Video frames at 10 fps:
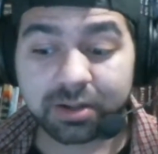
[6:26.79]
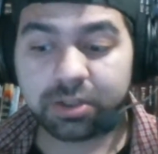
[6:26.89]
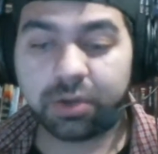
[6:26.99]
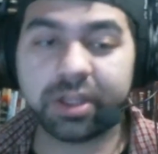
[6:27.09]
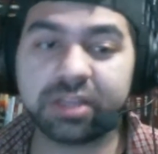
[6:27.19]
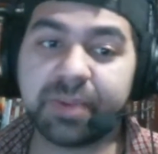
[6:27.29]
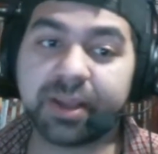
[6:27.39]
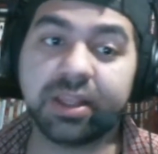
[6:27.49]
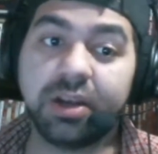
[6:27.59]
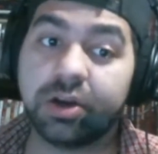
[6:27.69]
Don't
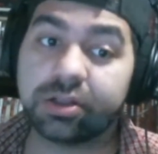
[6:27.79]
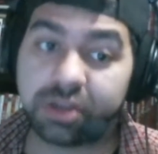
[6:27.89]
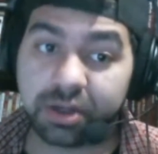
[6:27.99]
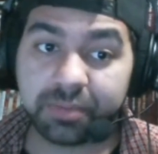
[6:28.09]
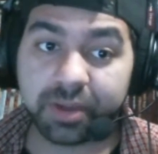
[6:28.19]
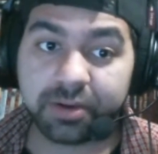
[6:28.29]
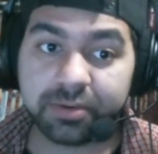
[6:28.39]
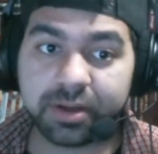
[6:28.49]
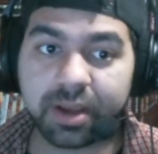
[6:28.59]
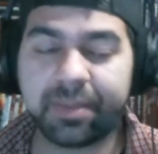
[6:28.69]
expect it long term though.
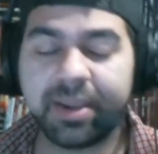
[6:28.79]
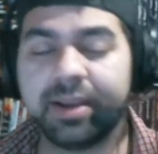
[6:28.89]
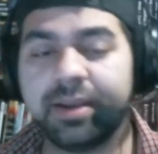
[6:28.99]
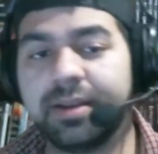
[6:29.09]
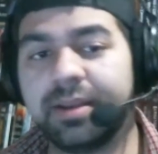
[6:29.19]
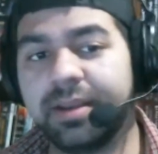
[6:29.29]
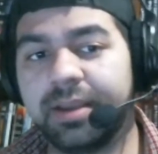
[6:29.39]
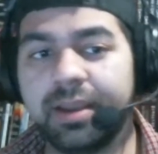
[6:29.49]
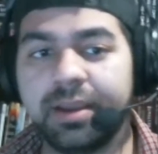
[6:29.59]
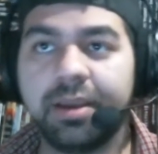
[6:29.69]
I mean,
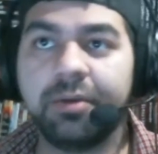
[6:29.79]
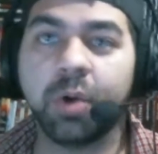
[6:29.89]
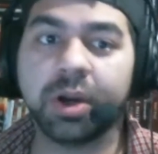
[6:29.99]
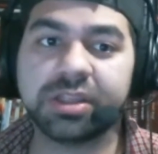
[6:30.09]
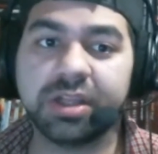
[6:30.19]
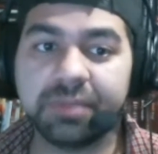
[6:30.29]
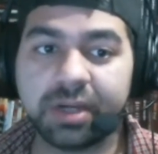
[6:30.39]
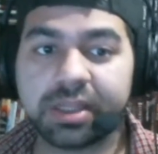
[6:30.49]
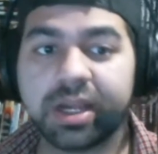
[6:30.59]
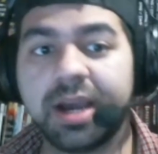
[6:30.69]
it works some of
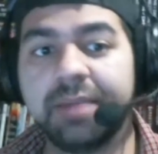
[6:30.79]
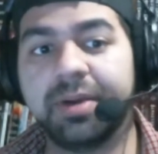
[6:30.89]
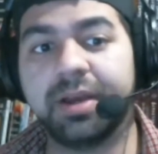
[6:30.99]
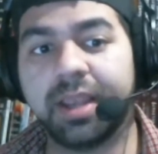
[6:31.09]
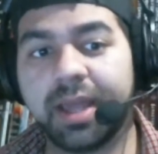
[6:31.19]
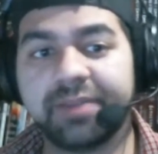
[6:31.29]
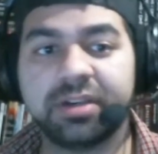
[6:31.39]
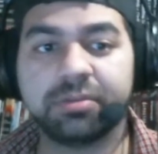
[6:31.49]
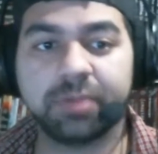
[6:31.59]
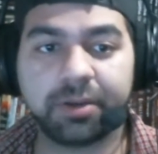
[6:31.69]
the time, but a lot of
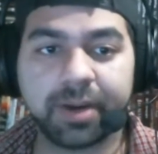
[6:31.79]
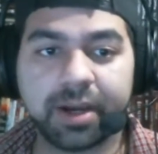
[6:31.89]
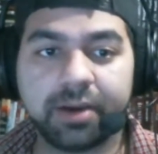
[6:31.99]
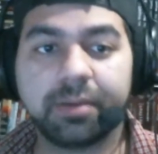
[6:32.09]
it's running around.